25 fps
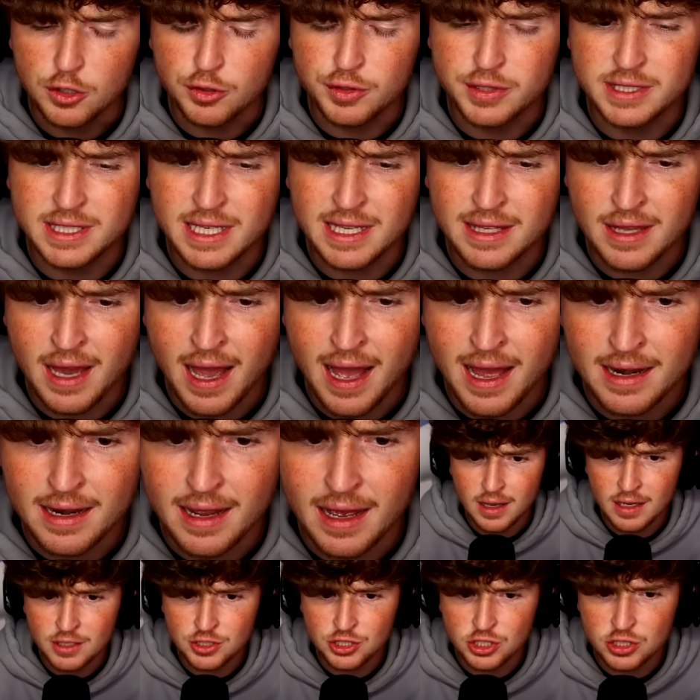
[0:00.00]
You see
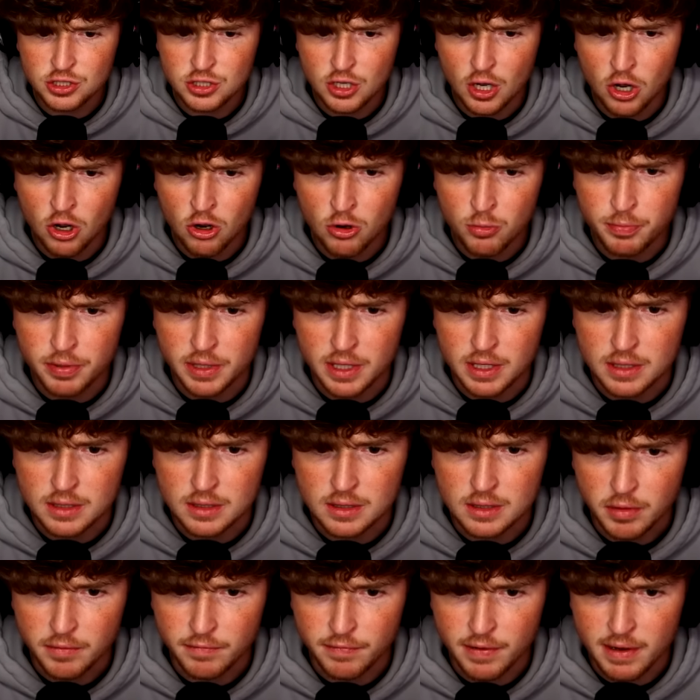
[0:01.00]
that? It just
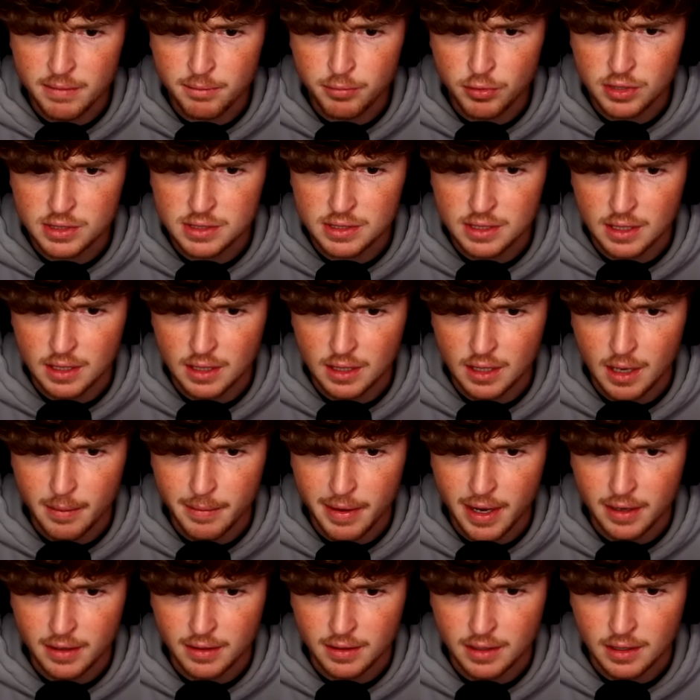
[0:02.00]
opened. But Vent Boy is going to
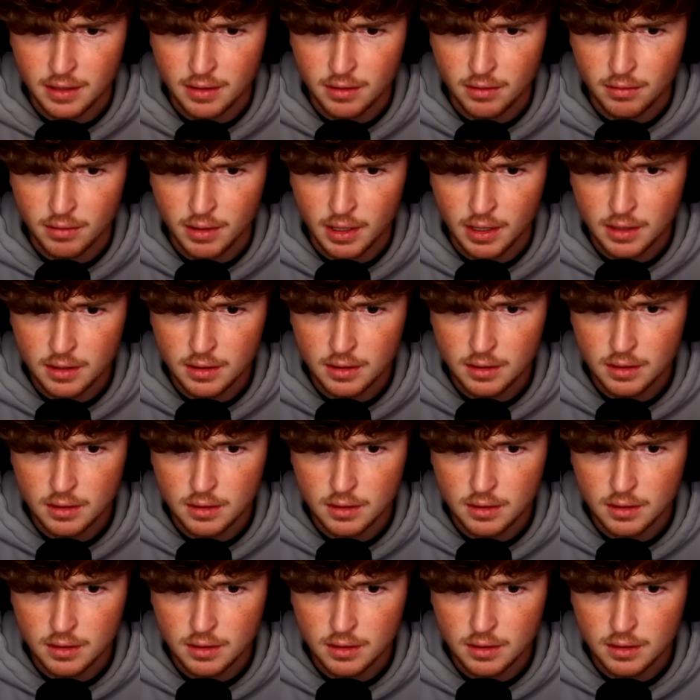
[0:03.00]
come out of here, right?